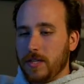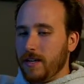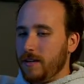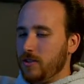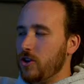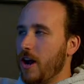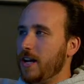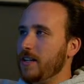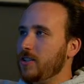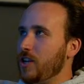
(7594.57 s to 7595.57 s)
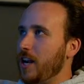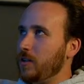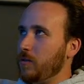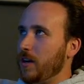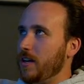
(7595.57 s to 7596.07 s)
year. Shot it in
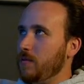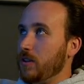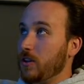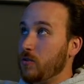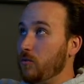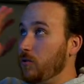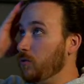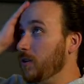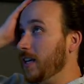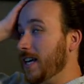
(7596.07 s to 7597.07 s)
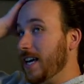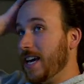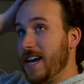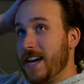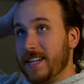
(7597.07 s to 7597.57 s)
January with a crew,
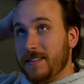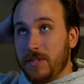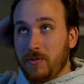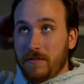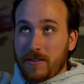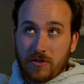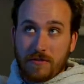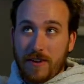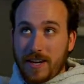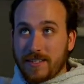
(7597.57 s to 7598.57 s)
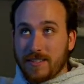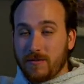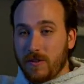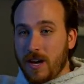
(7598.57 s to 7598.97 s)
and I've been doing visual effects.